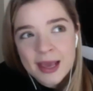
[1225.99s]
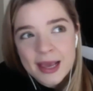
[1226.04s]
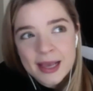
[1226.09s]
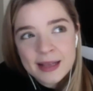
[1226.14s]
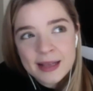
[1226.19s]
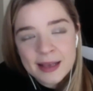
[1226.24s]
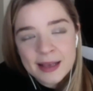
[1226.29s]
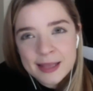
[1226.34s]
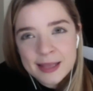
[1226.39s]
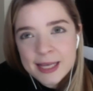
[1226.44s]

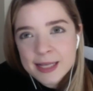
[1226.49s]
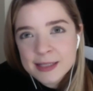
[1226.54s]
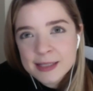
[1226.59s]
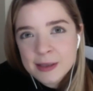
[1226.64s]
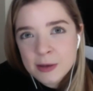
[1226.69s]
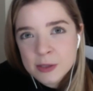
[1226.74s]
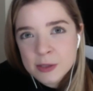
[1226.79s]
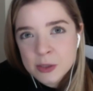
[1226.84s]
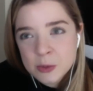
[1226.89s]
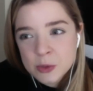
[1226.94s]
I think it's
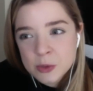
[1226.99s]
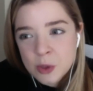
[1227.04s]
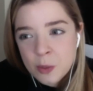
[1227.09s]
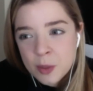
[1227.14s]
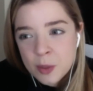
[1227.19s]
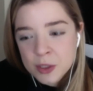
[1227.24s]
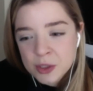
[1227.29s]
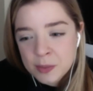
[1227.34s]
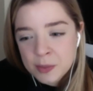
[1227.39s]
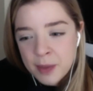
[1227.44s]
also so
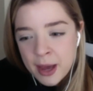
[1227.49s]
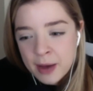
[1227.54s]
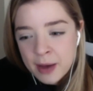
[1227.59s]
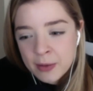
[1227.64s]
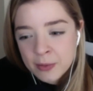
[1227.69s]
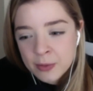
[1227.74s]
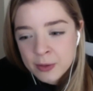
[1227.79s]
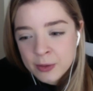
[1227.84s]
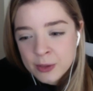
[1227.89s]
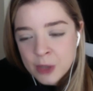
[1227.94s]
much
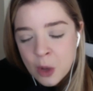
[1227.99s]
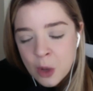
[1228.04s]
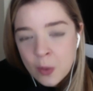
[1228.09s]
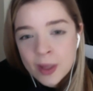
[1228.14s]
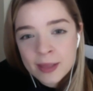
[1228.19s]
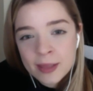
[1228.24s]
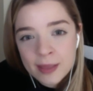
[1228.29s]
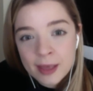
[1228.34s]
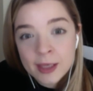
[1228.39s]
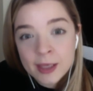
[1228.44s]
about
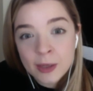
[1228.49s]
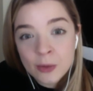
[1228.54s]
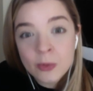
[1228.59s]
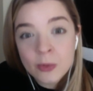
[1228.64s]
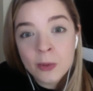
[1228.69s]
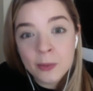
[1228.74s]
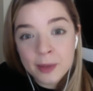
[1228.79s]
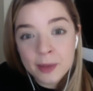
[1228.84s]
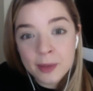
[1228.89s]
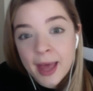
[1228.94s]
knowing that you're
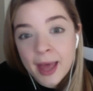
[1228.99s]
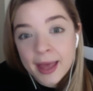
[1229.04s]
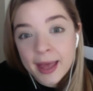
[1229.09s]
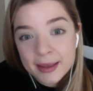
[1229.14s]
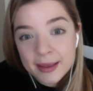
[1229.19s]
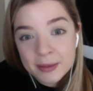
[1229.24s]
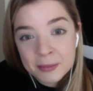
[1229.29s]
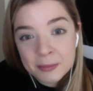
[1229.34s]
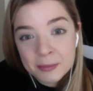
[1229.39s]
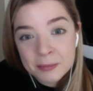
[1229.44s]

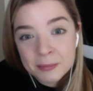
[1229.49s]
okay.